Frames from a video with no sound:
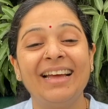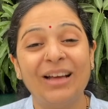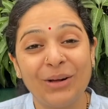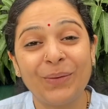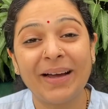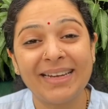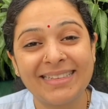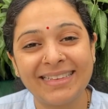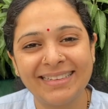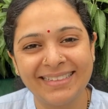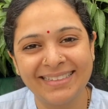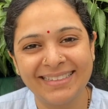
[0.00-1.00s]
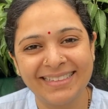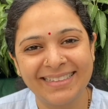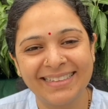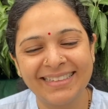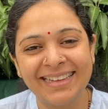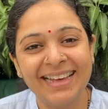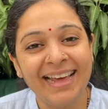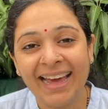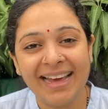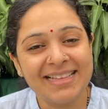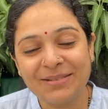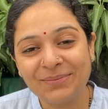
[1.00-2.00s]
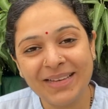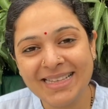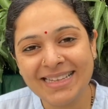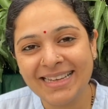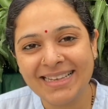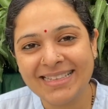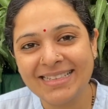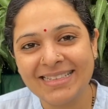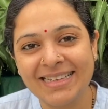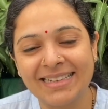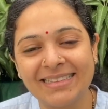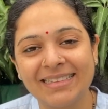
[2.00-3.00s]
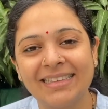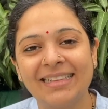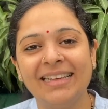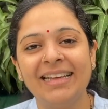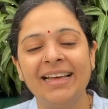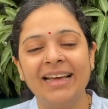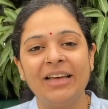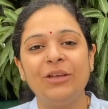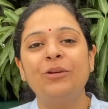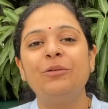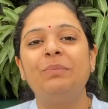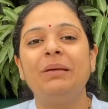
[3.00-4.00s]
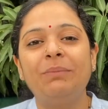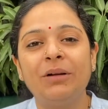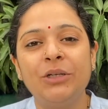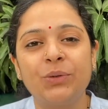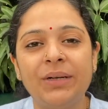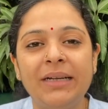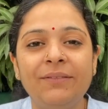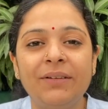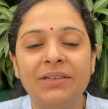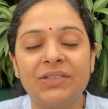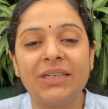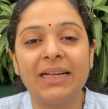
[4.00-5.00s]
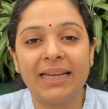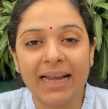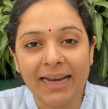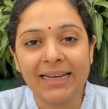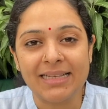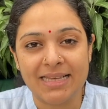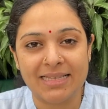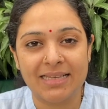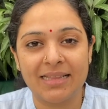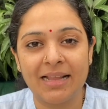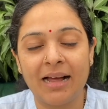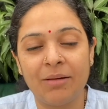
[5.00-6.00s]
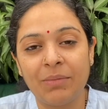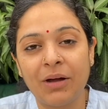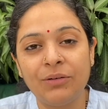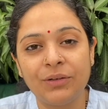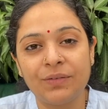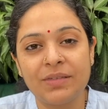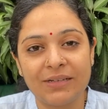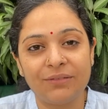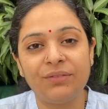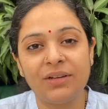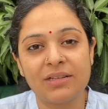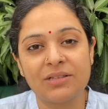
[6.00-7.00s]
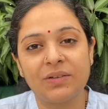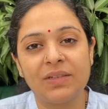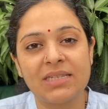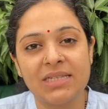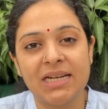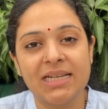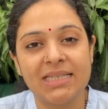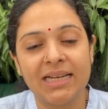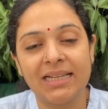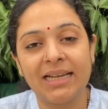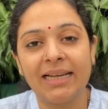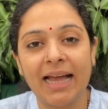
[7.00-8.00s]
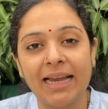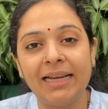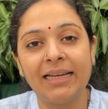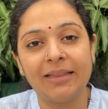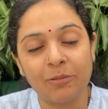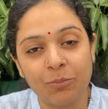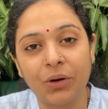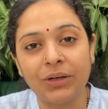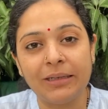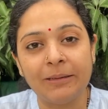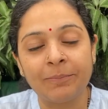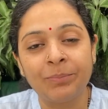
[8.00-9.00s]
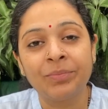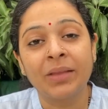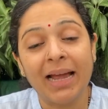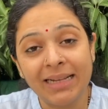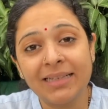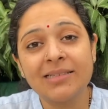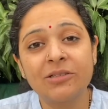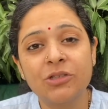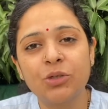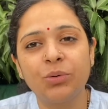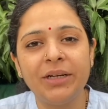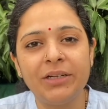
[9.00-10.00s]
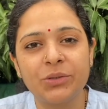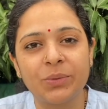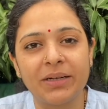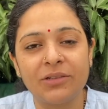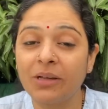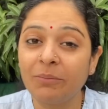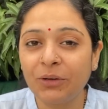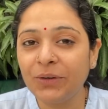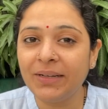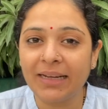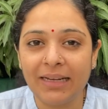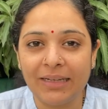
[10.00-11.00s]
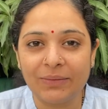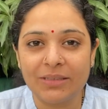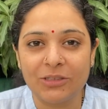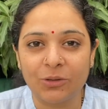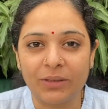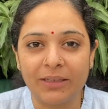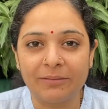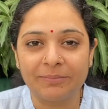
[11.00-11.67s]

Quite. It's amazing, isn't it? You know, people don't even realize the amount of stiffness or the stress that they're carrying in the body. And there's a story to it. So I'm going to tell you a story.